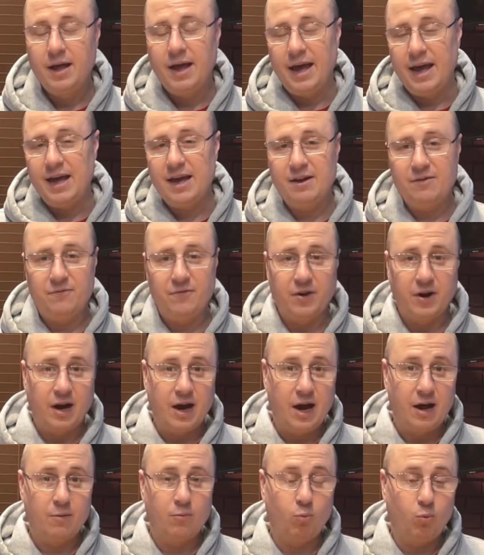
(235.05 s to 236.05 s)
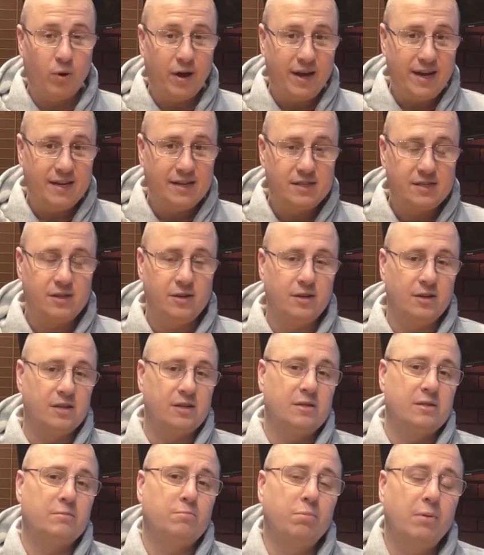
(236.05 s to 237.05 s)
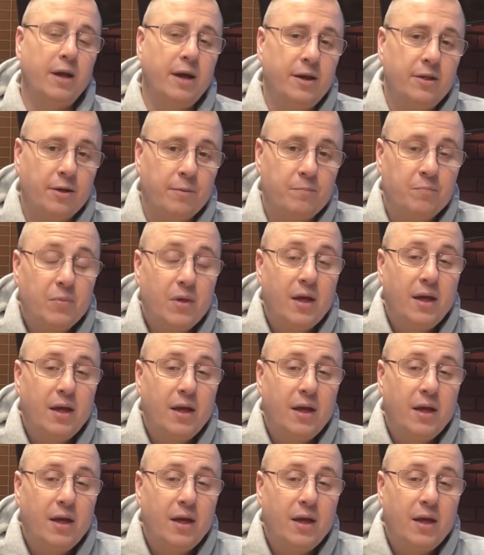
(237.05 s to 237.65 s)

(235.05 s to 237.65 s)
and figure out ways to display them.